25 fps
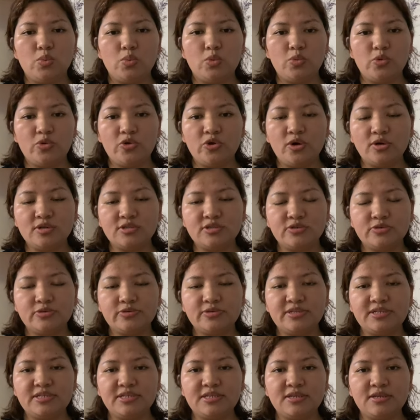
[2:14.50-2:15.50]
your
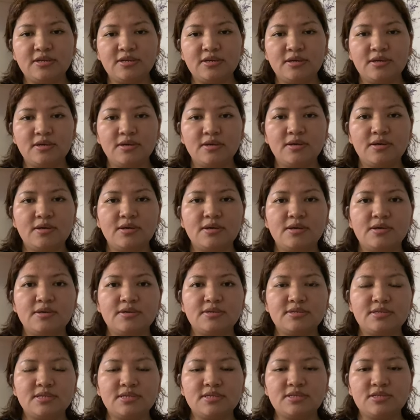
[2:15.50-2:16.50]
duty,
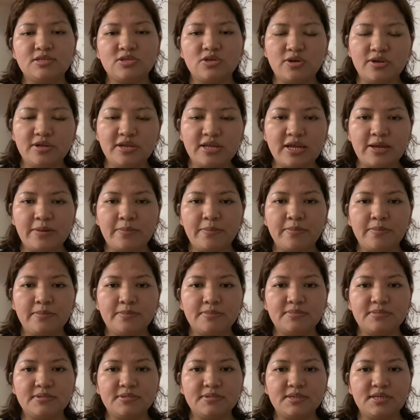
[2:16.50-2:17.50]
since your name
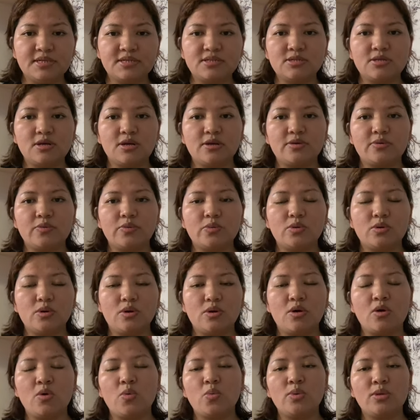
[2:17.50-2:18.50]
does not
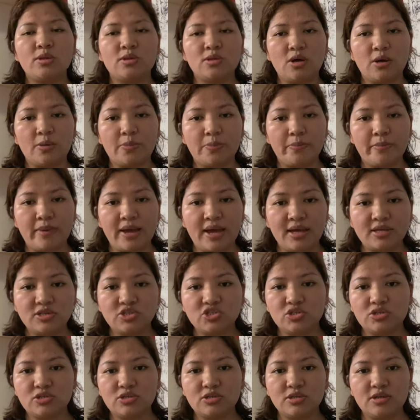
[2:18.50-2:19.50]
or will not match
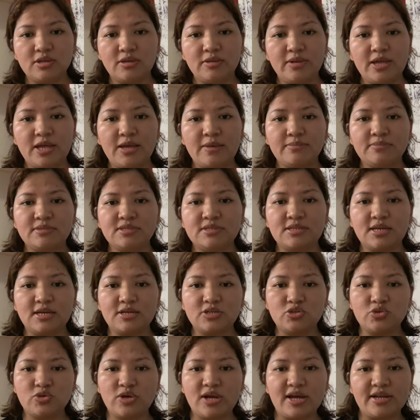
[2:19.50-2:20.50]
the names that
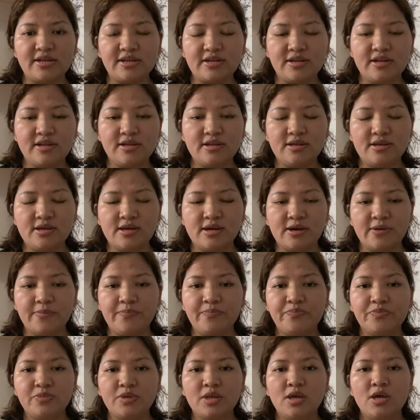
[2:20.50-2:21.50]
you had in India,
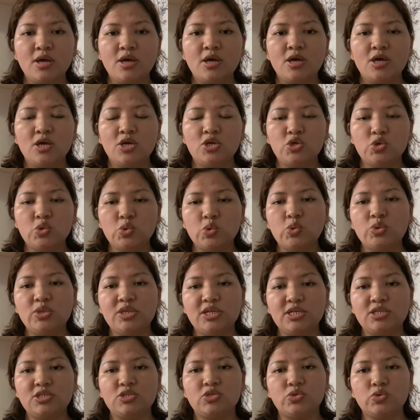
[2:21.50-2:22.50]
you
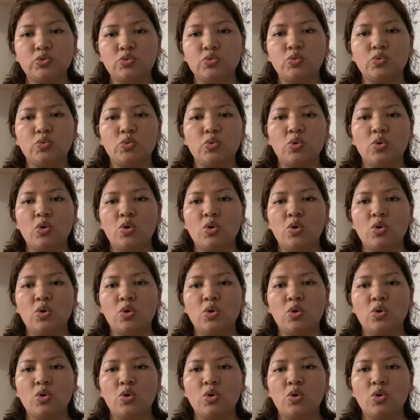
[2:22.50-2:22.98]
need to